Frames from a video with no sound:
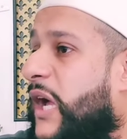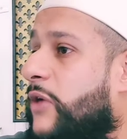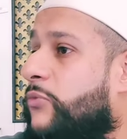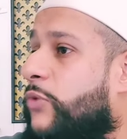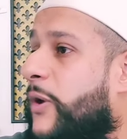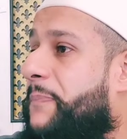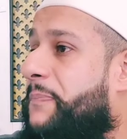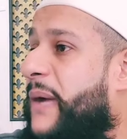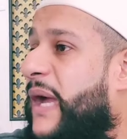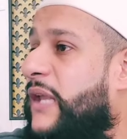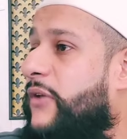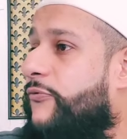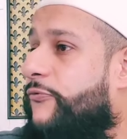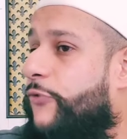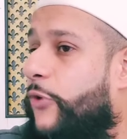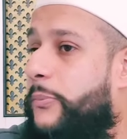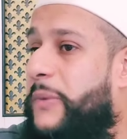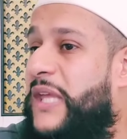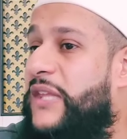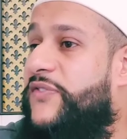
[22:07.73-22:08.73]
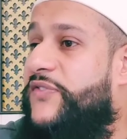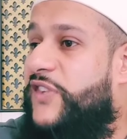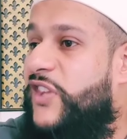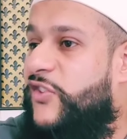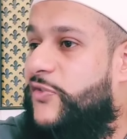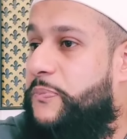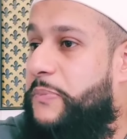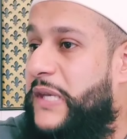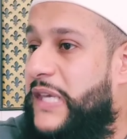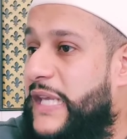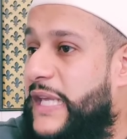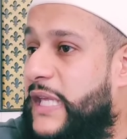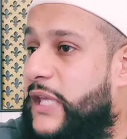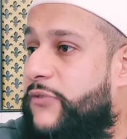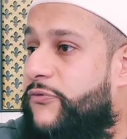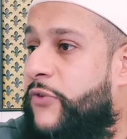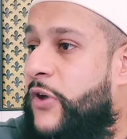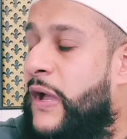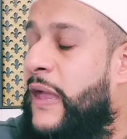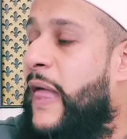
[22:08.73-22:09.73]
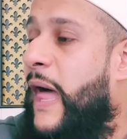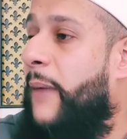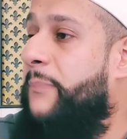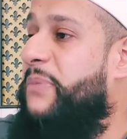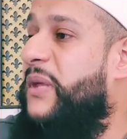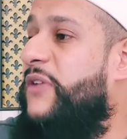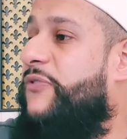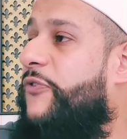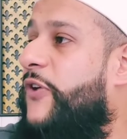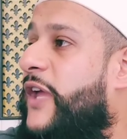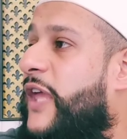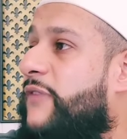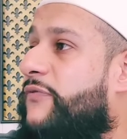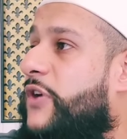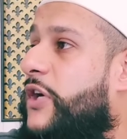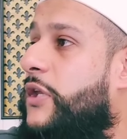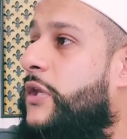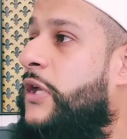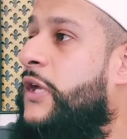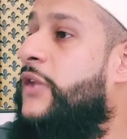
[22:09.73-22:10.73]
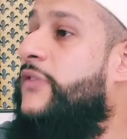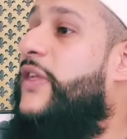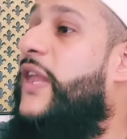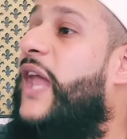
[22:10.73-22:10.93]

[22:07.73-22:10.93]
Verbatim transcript: can repent from his disbelief and be forgiven,